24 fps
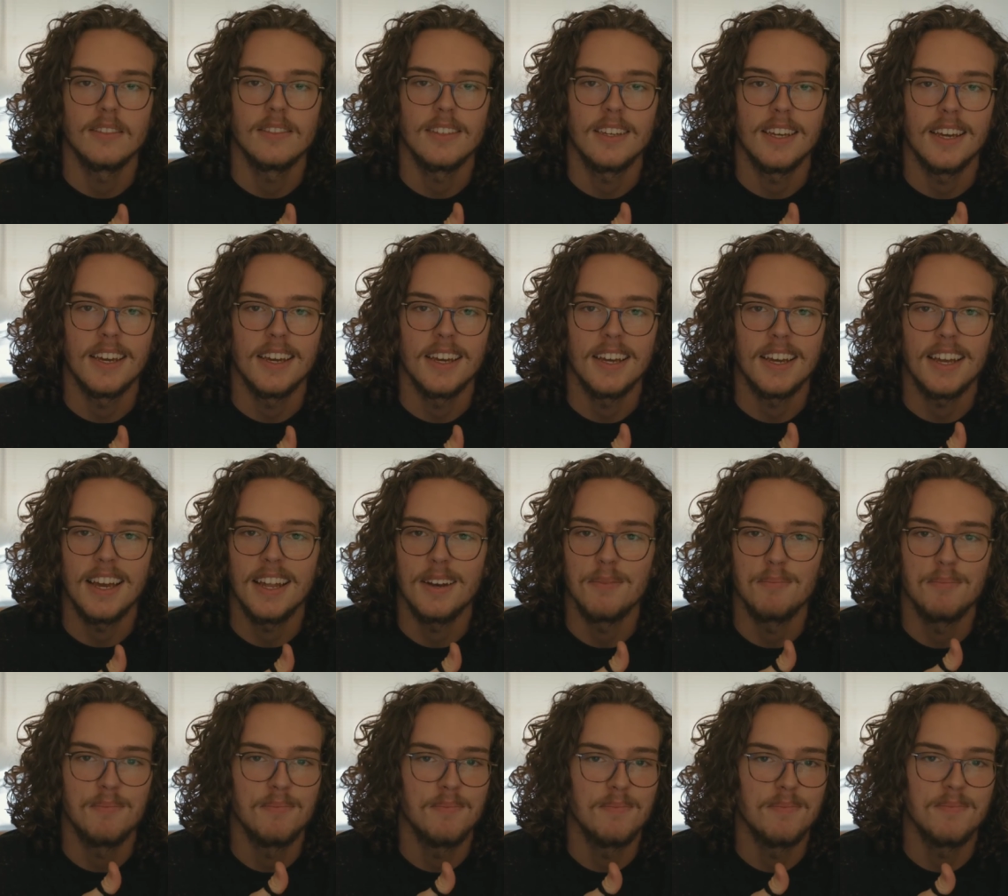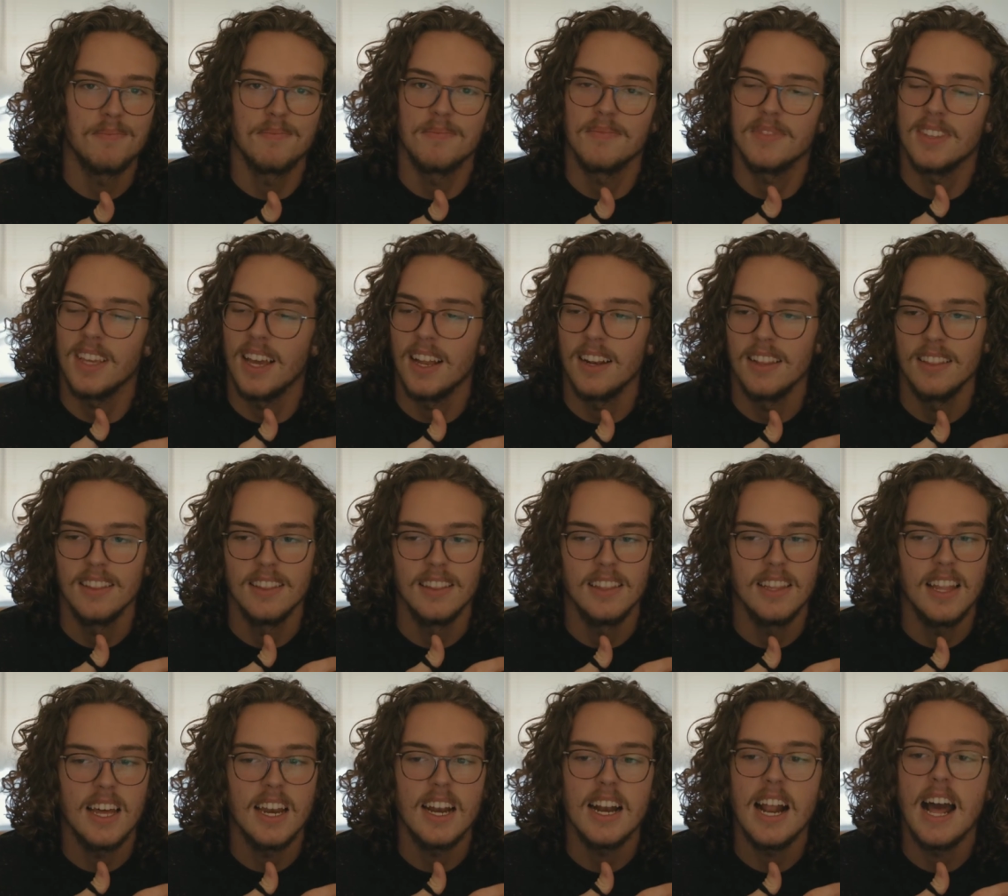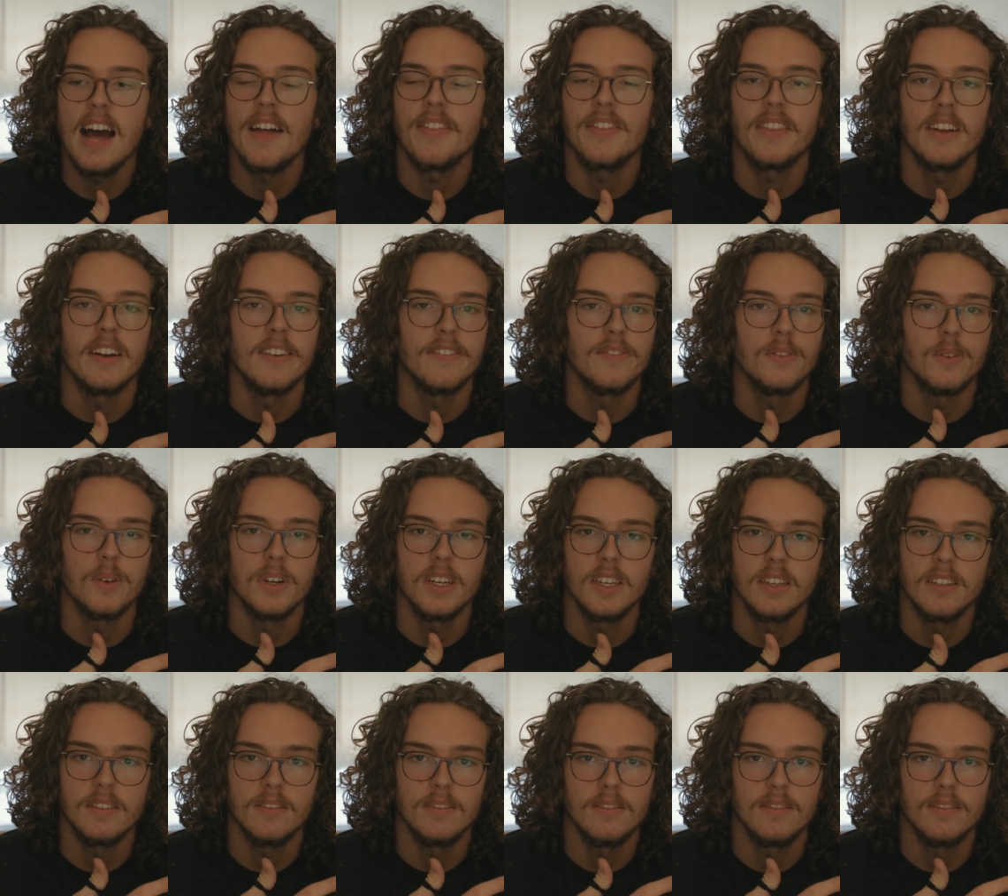Okay, I gotta, gotta let it out there for you.